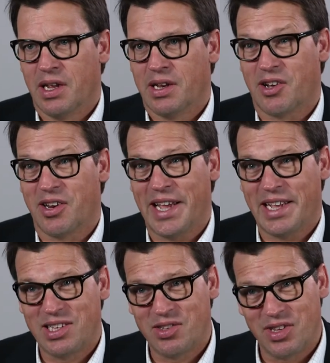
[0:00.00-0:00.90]
they
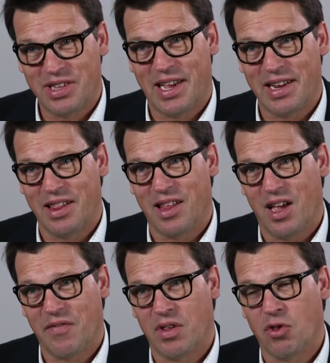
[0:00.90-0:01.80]
connect it to the daily
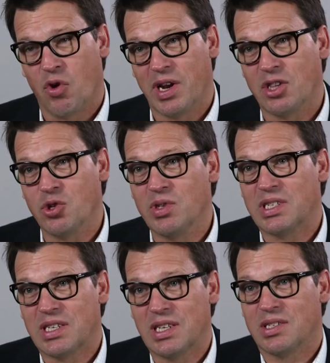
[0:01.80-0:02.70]
life and learning new
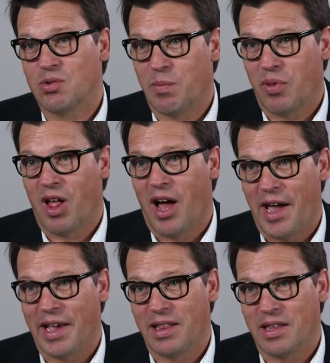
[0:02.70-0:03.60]
skills to
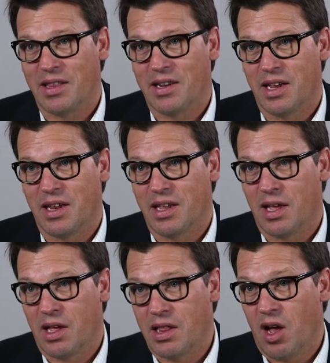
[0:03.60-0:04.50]
apply it in the daily,
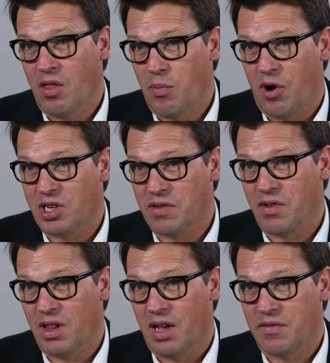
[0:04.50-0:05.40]
in the other parts of
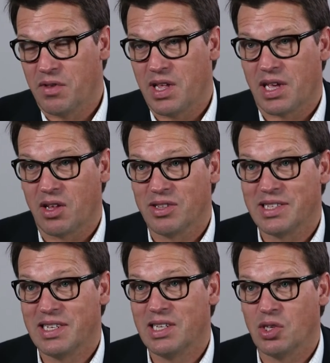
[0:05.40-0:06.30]
their life, so they can
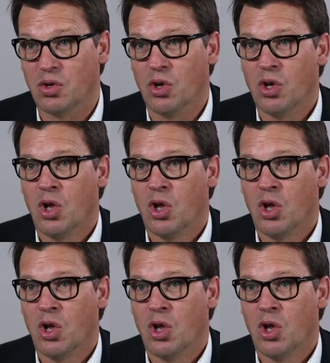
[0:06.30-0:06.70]
continue